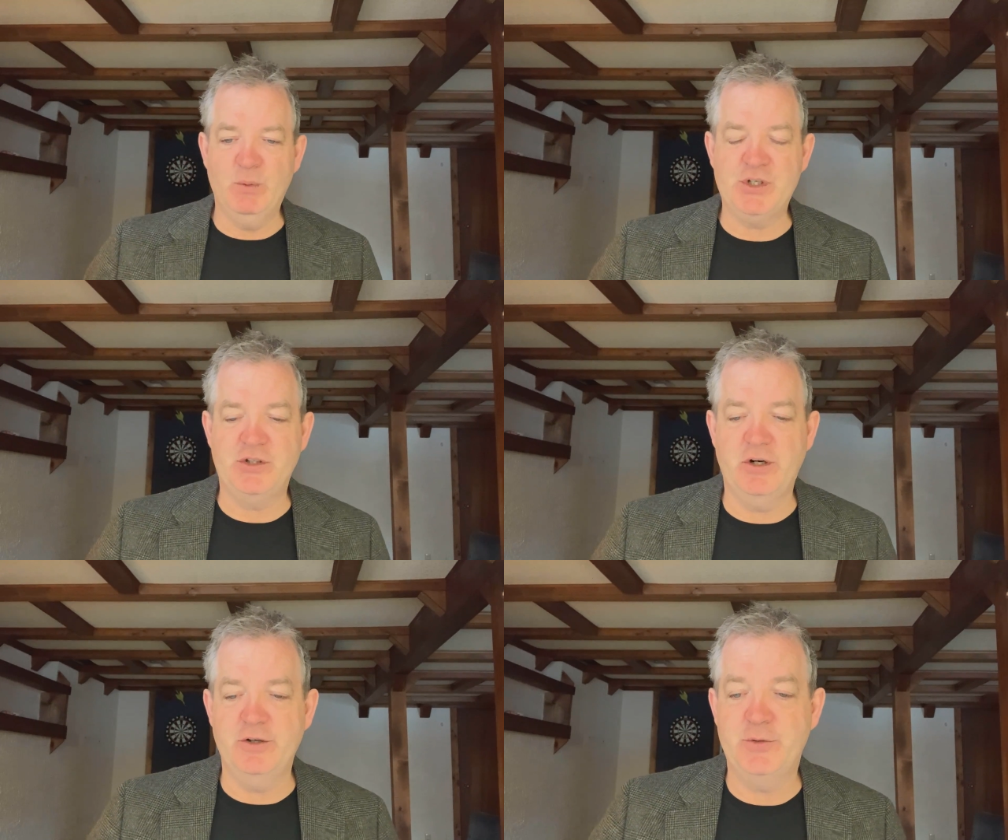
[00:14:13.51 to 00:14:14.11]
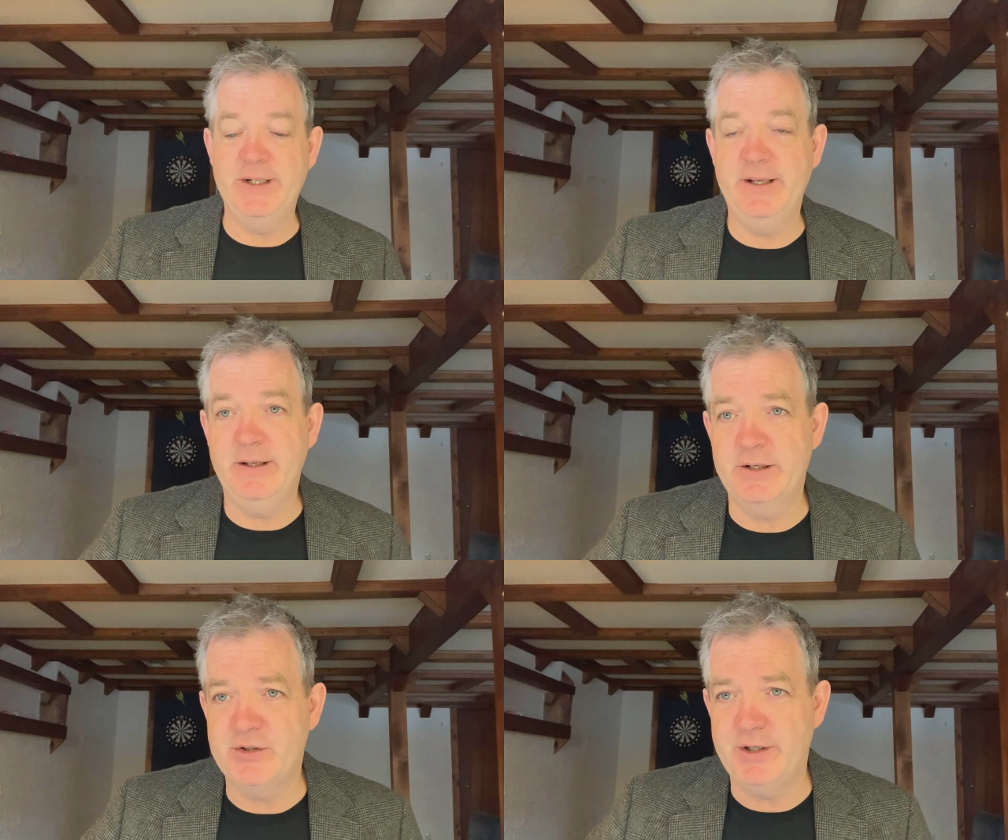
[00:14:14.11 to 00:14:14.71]
which started trading
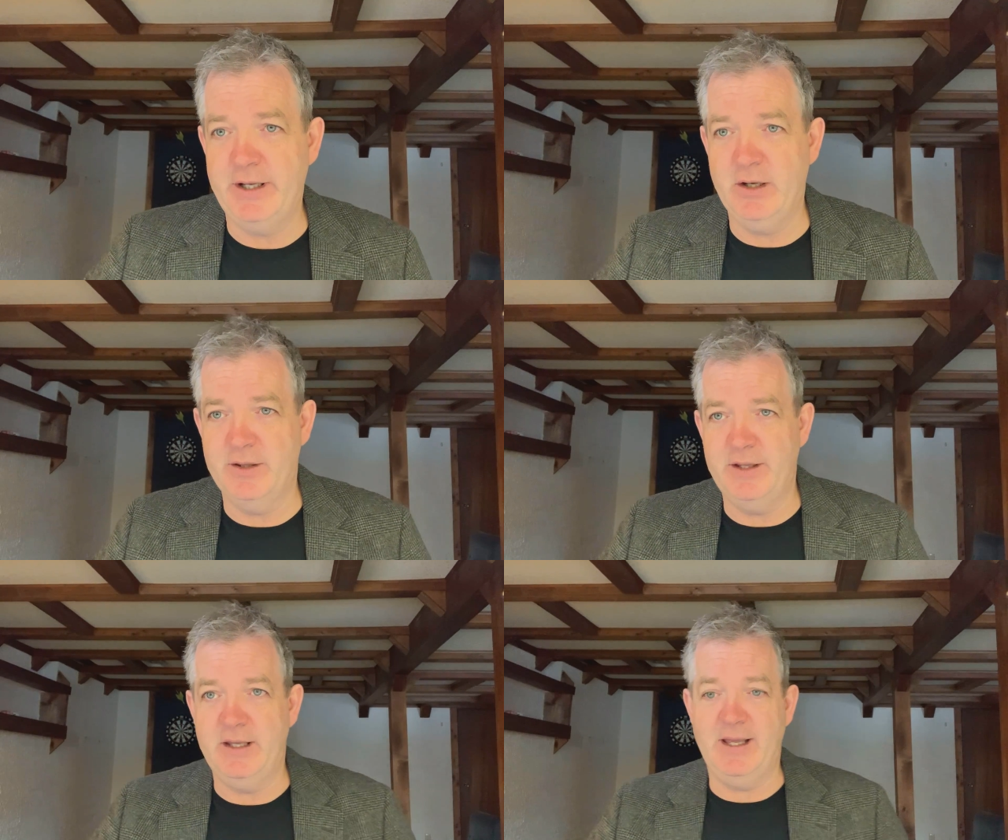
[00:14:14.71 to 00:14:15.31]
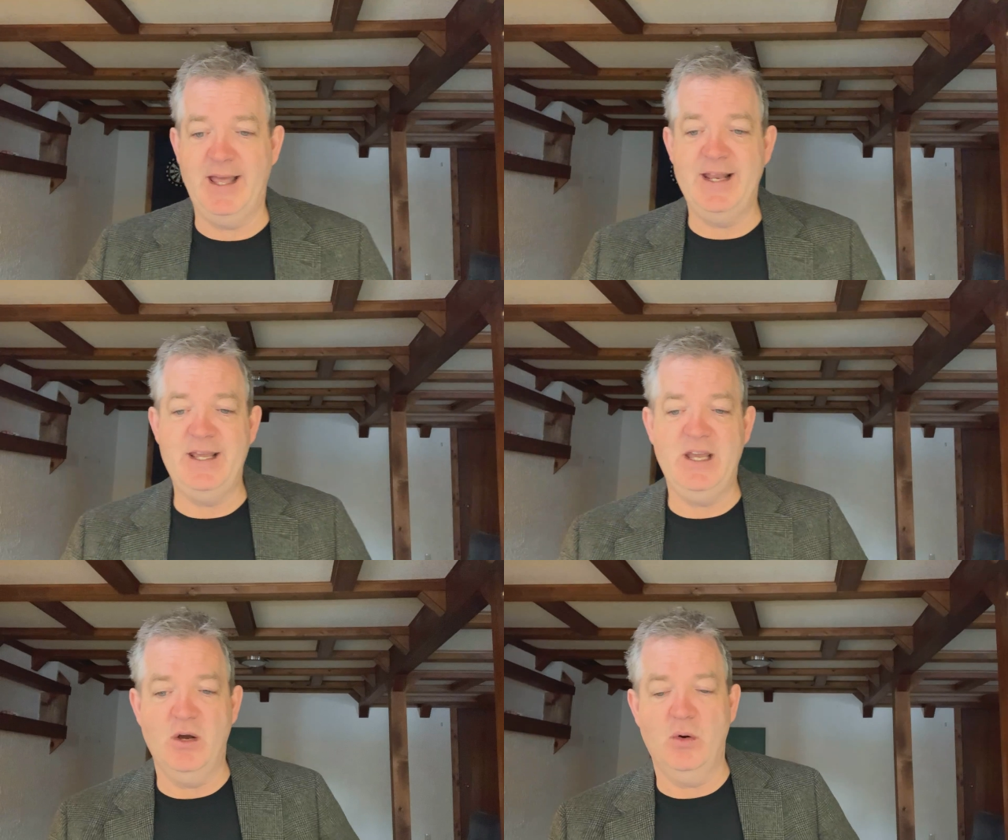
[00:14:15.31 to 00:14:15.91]
yesterday on the
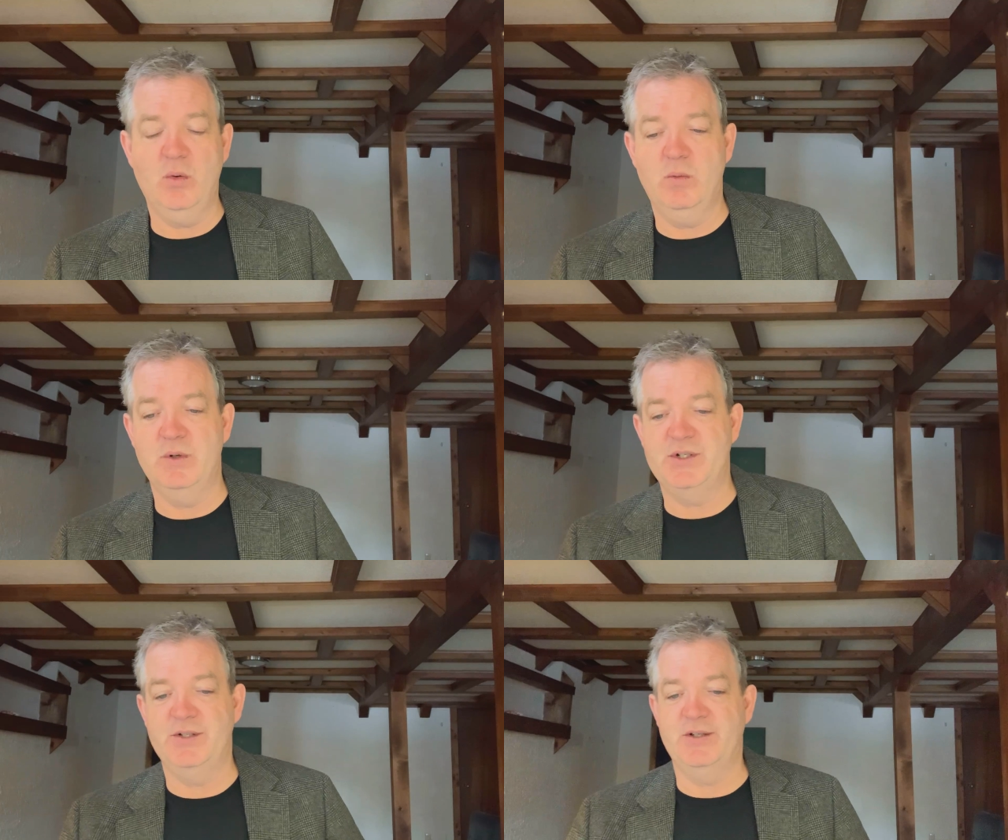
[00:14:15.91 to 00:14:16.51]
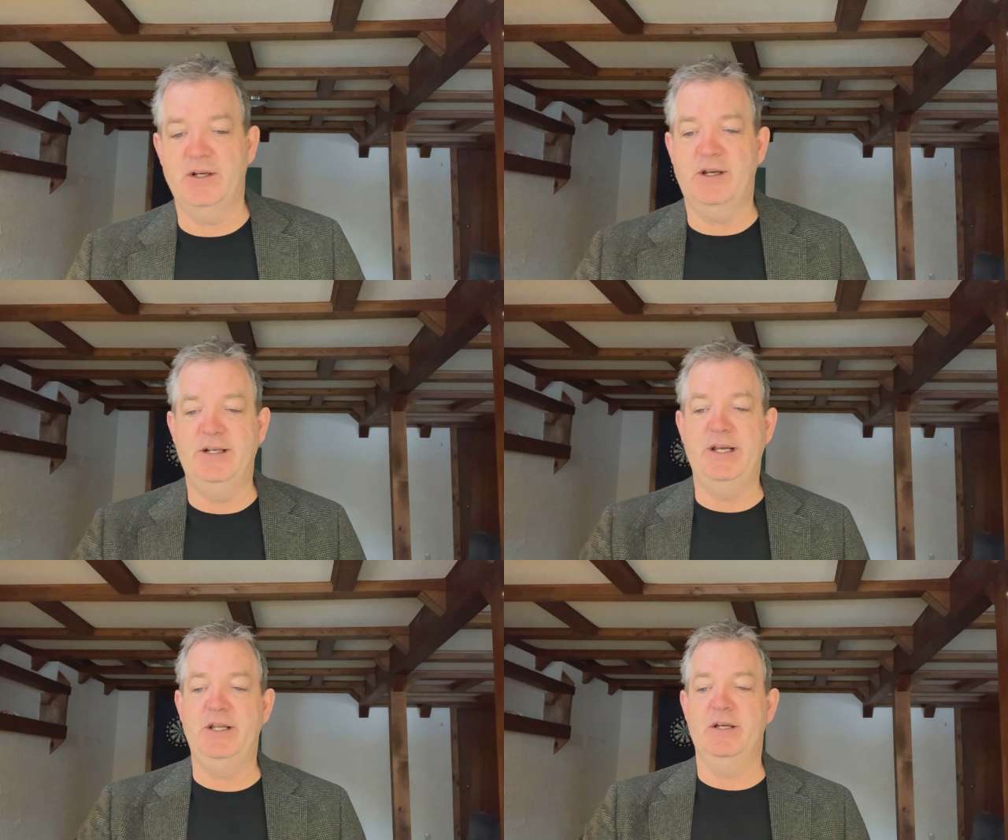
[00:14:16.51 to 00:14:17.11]
NEO, which is a
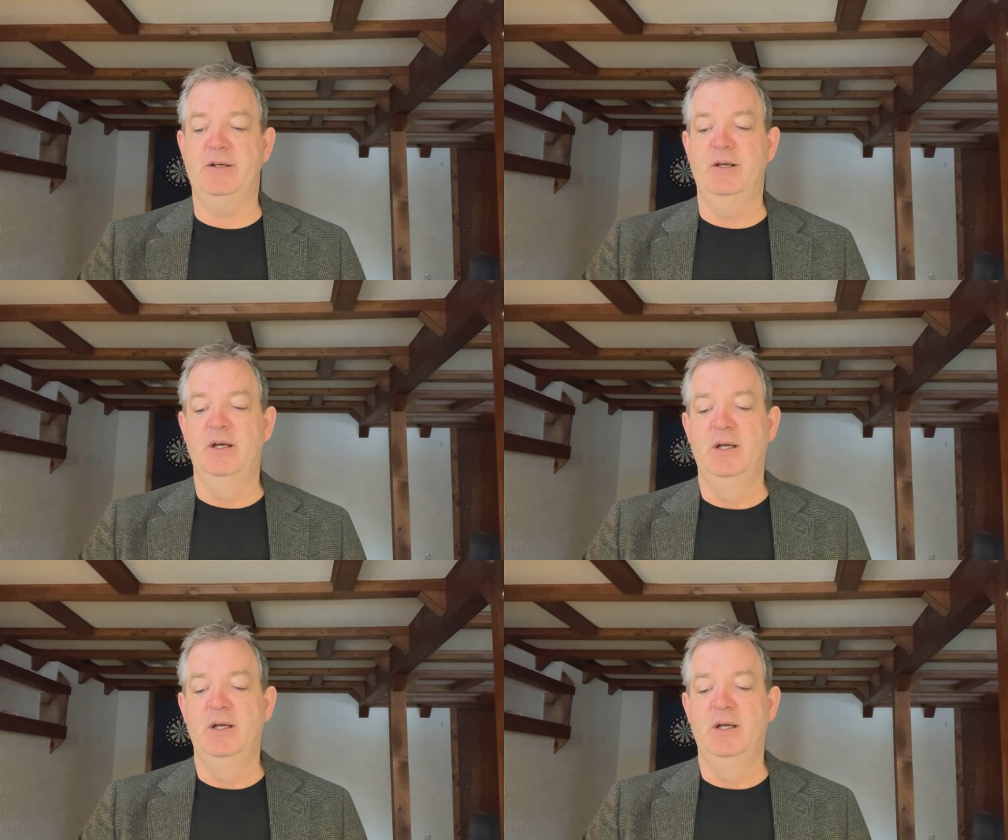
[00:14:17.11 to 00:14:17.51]
Canadian,